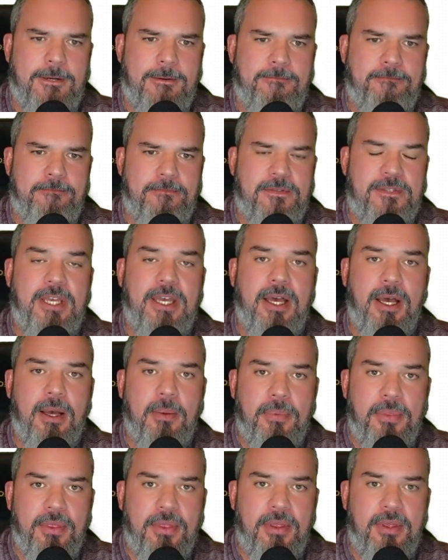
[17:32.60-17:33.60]

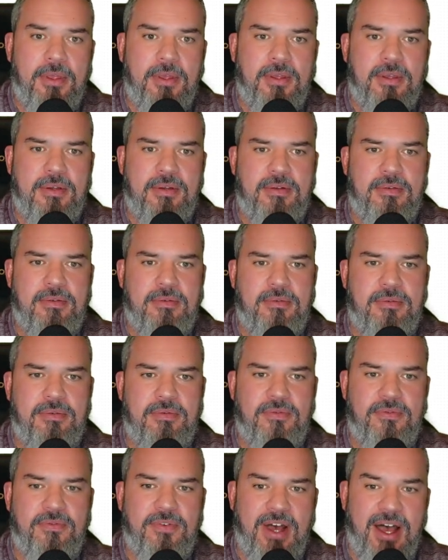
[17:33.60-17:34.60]
depth,
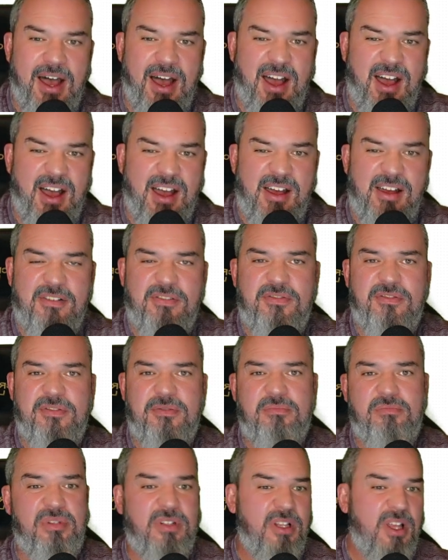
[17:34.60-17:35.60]
5
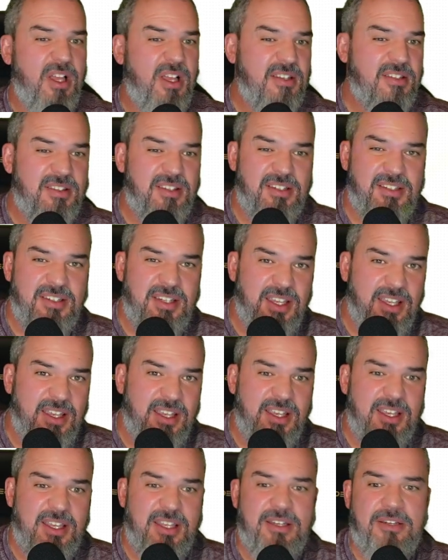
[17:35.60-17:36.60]
plus the
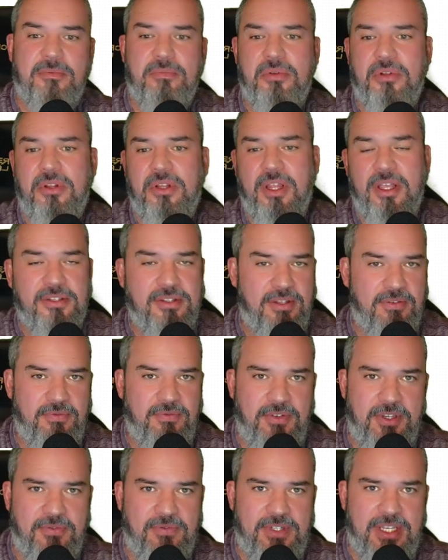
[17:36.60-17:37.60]
10 plus the
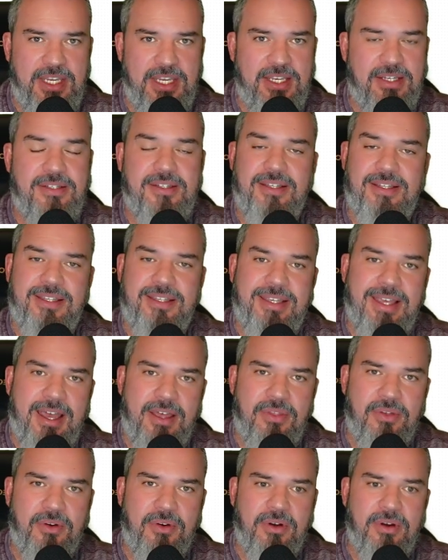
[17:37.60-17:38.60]
15
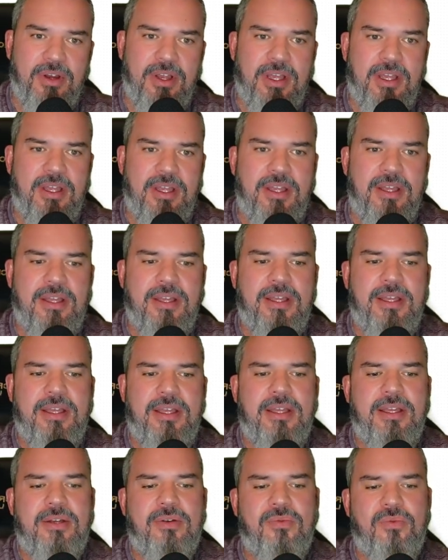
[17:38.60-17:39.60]
together,
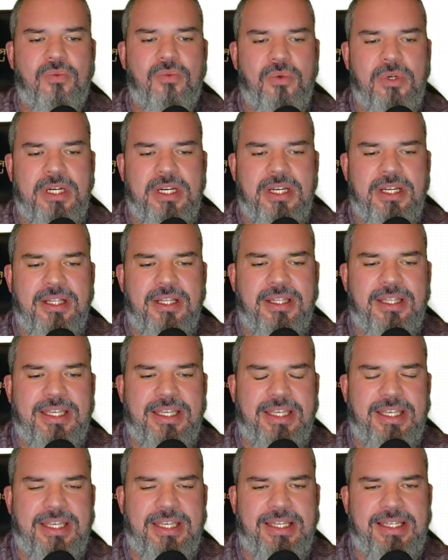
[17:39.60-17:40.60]

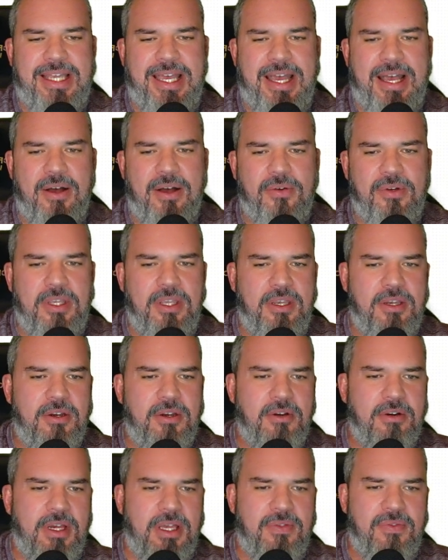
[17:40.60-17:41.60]
really down
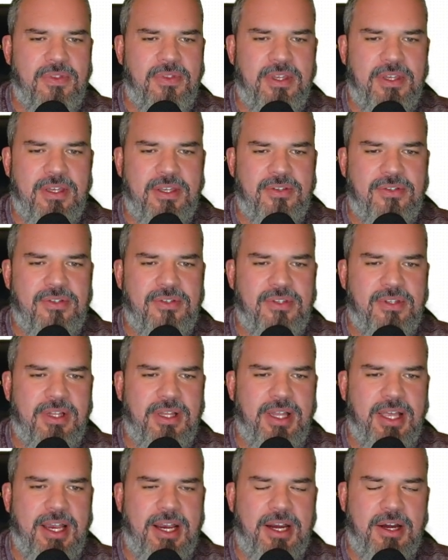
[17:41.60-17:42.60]
here at this
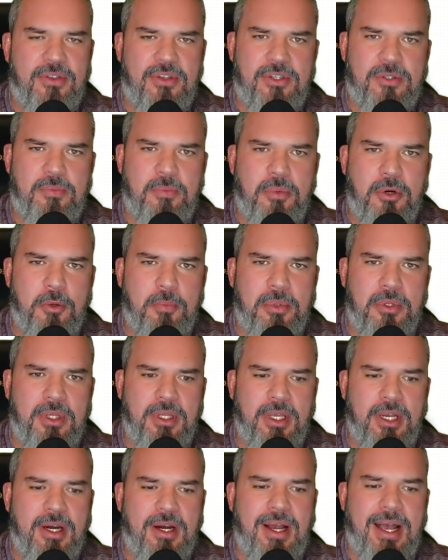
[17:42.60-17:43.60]
layer, this purple
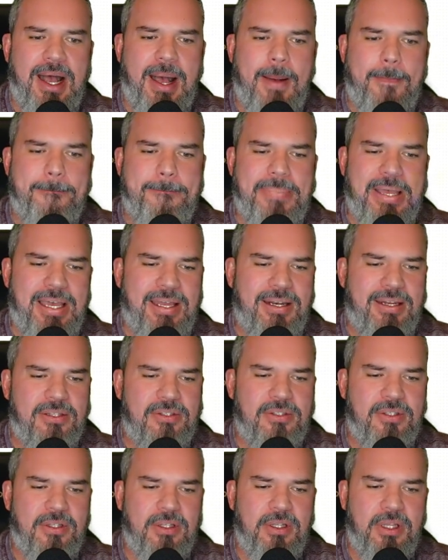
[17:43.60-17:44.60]
layer, I bet
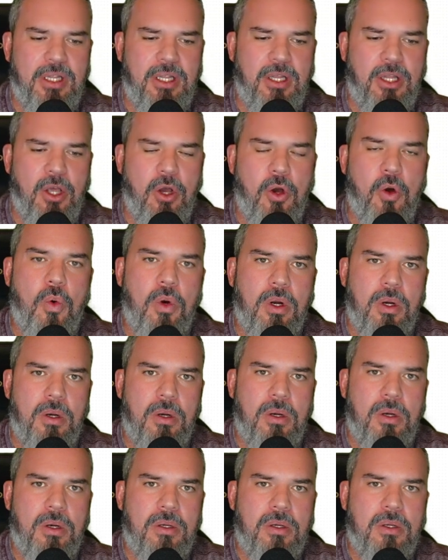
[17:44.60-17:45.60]
it's
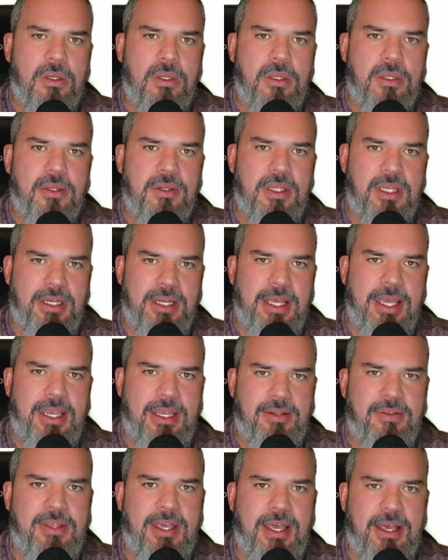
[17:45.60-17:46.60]
lower than
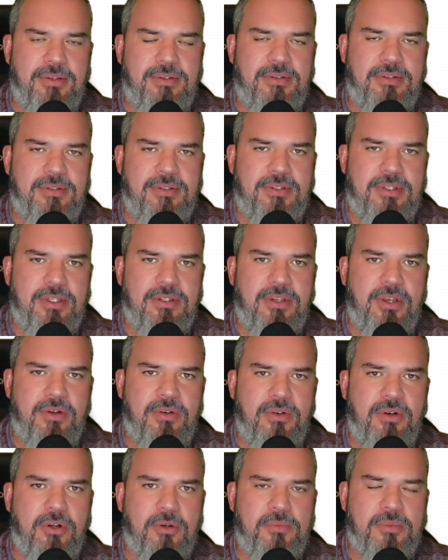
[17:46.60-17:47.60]

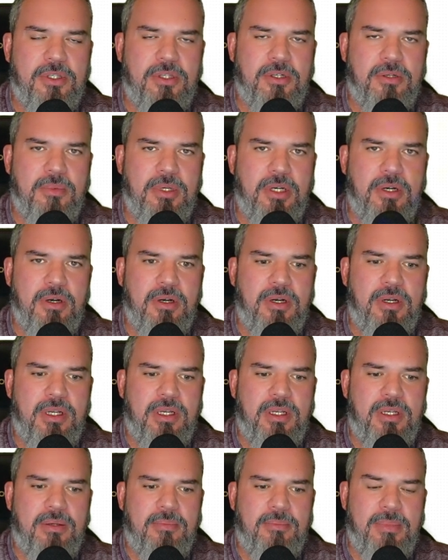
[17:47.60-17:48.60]
8,600 ohm centimeter.
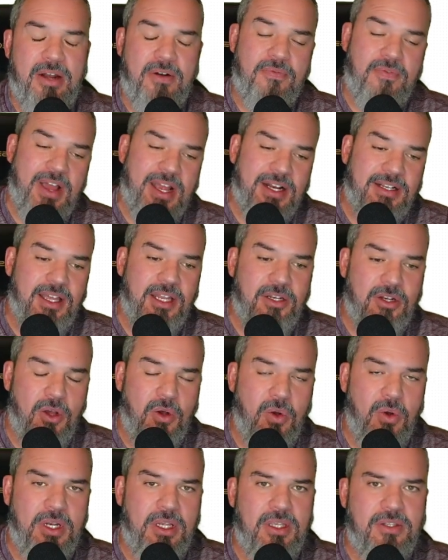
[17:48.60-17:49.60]
Matter of fact, I
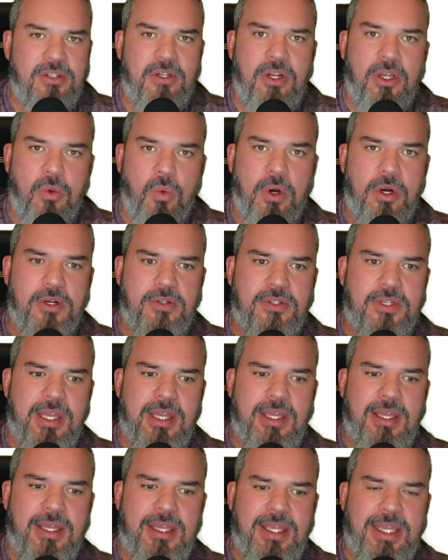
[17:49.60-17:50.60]
know it is. In other words,
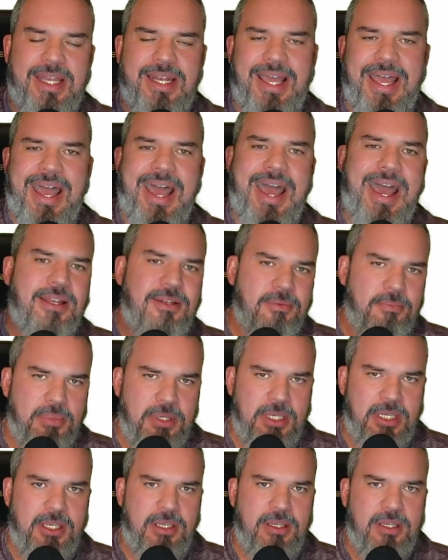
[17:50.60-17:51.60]
it had to
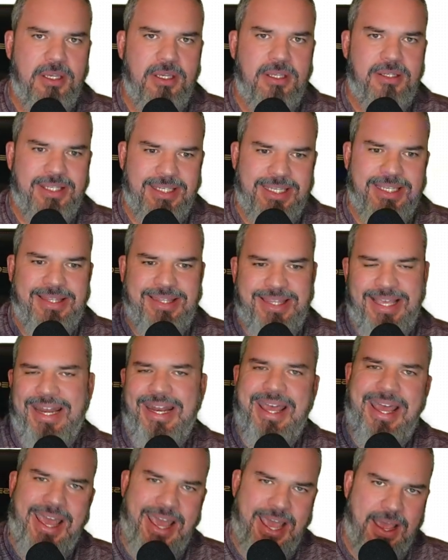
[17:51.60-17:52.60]
be to get that
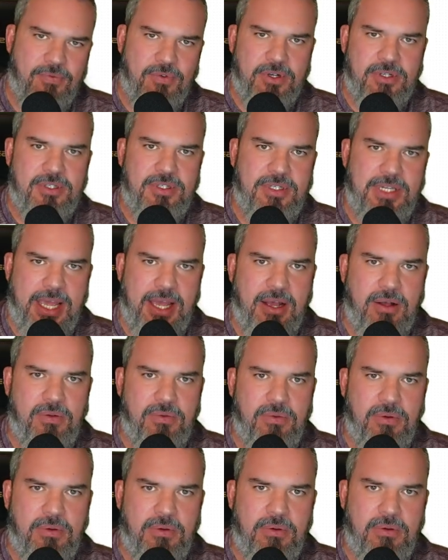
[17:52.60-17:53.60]
average down,
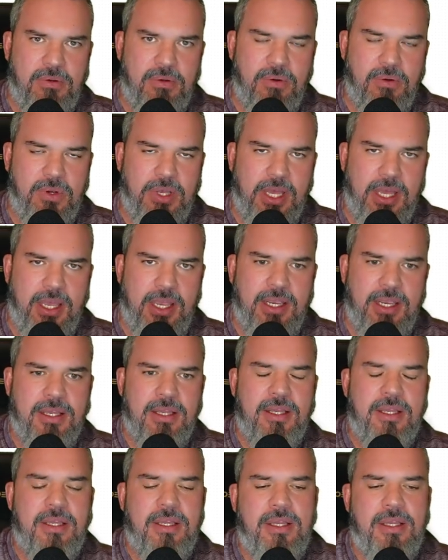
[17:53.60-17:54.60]
okay?
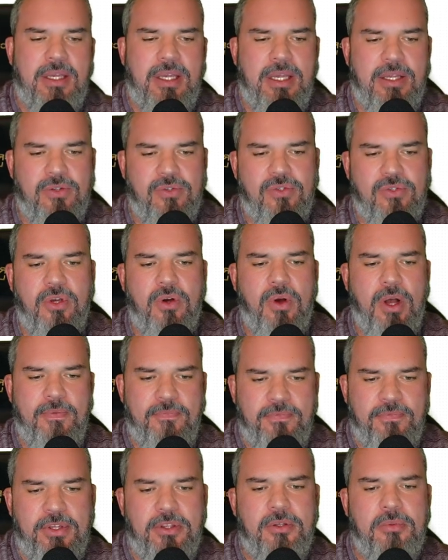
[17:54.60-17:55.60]
And so I'm
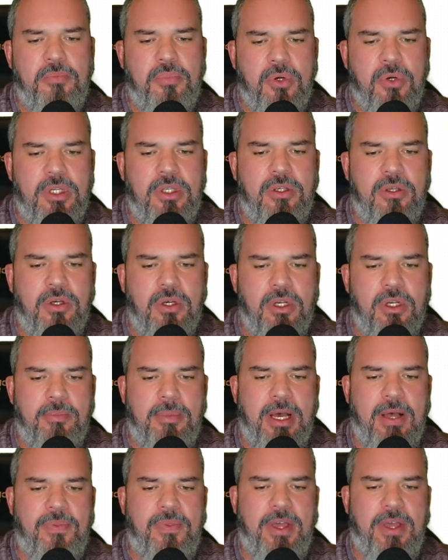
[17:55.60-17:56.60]
feeling pretty good
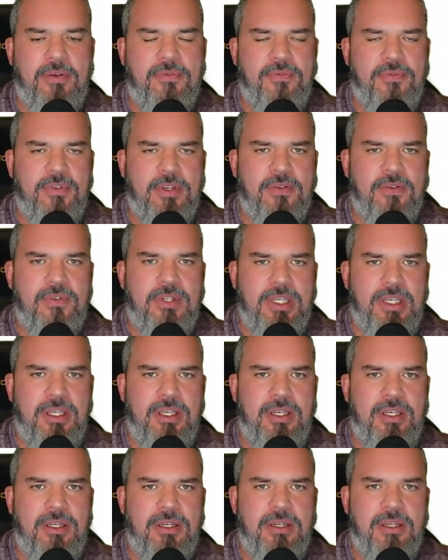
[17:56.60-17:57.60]
about that
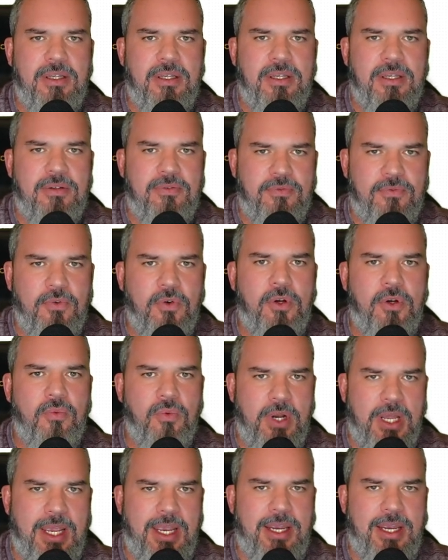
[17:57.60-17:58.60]
15-foot
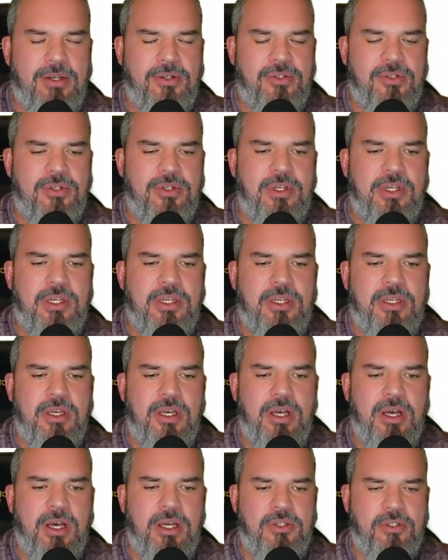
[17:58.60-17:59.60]
range
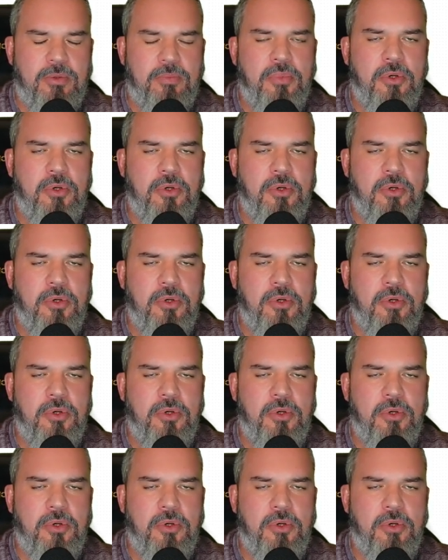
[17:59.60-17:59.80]
to put